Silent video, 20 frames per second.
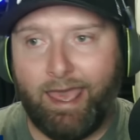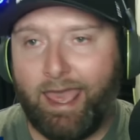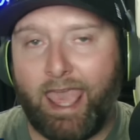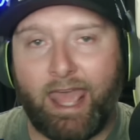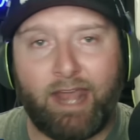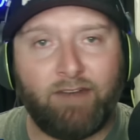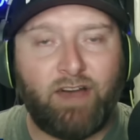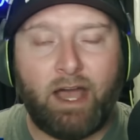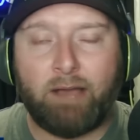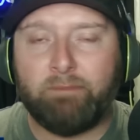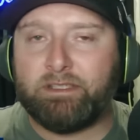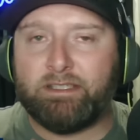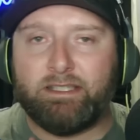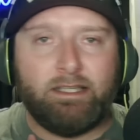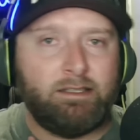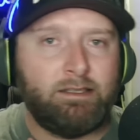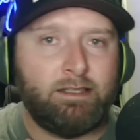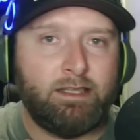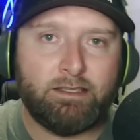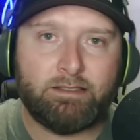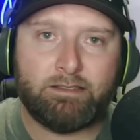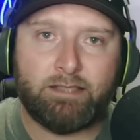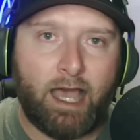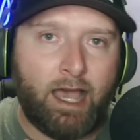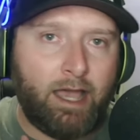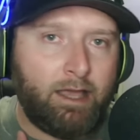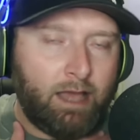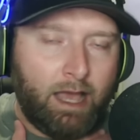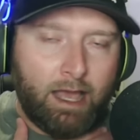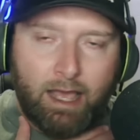and if I'm seeing this,
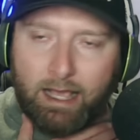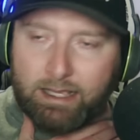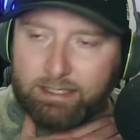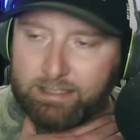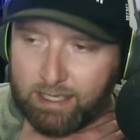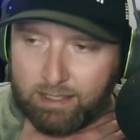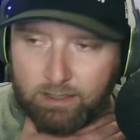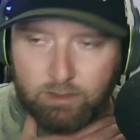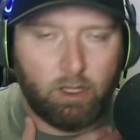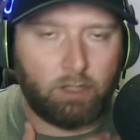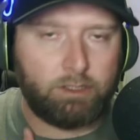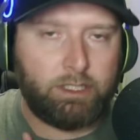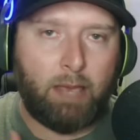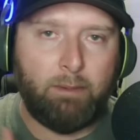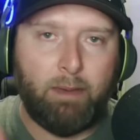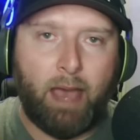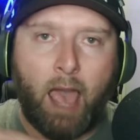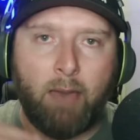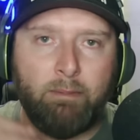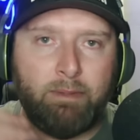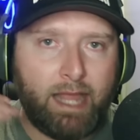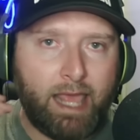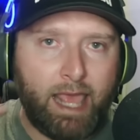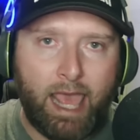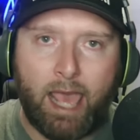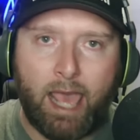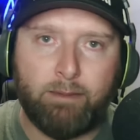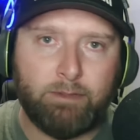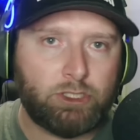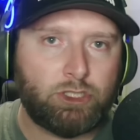I I, I say this all the time. I'm an
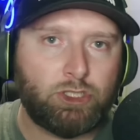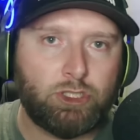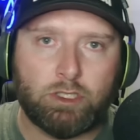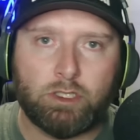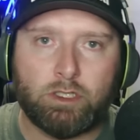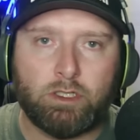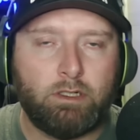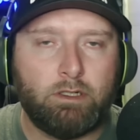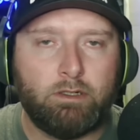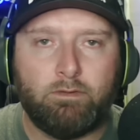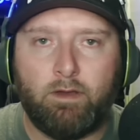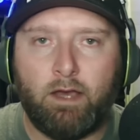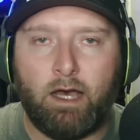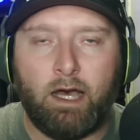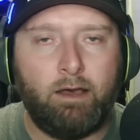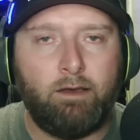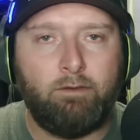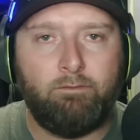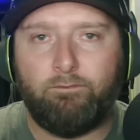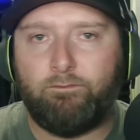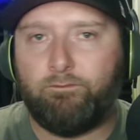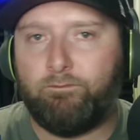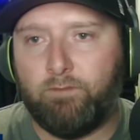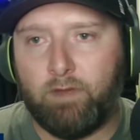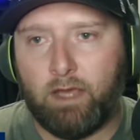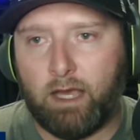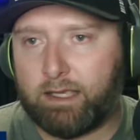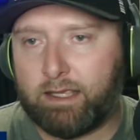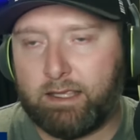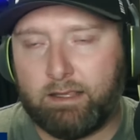amateur uh,
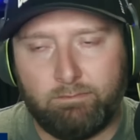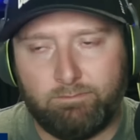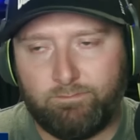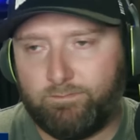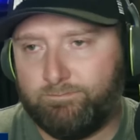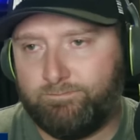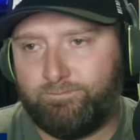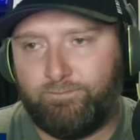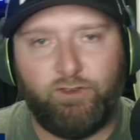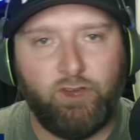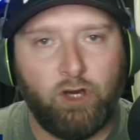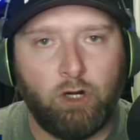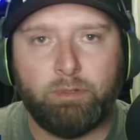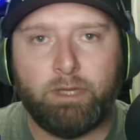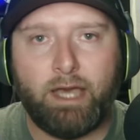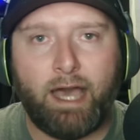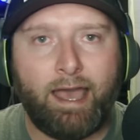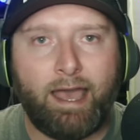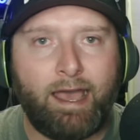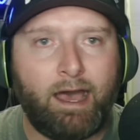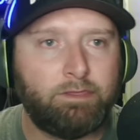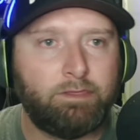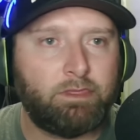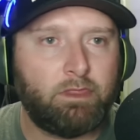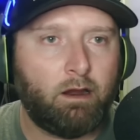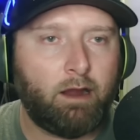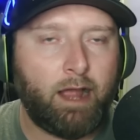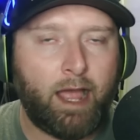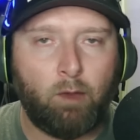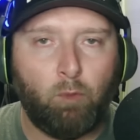uh film guy out
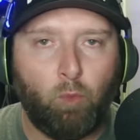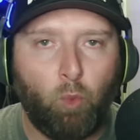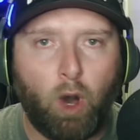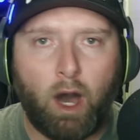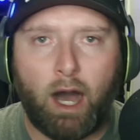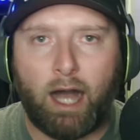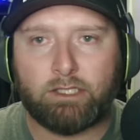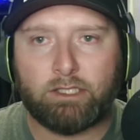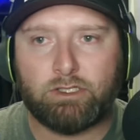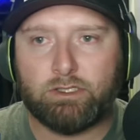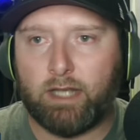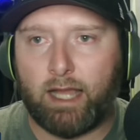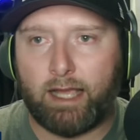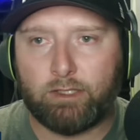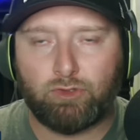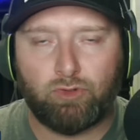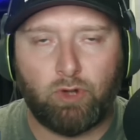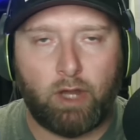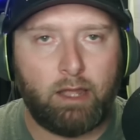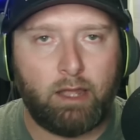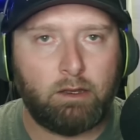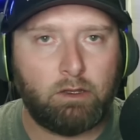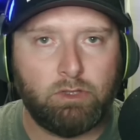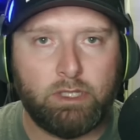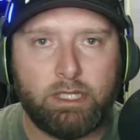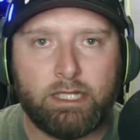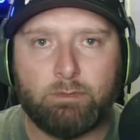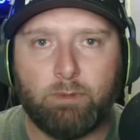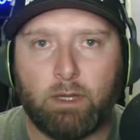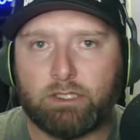there. I watch and I try and
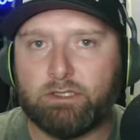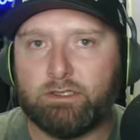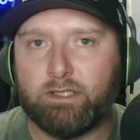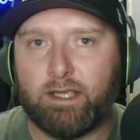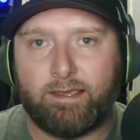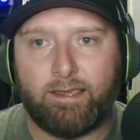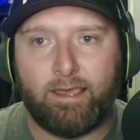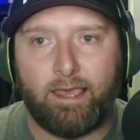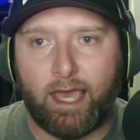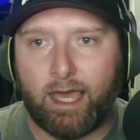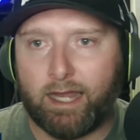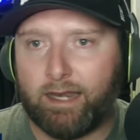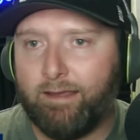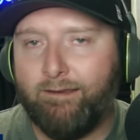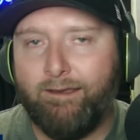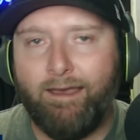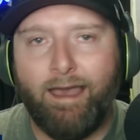glean as much as I can.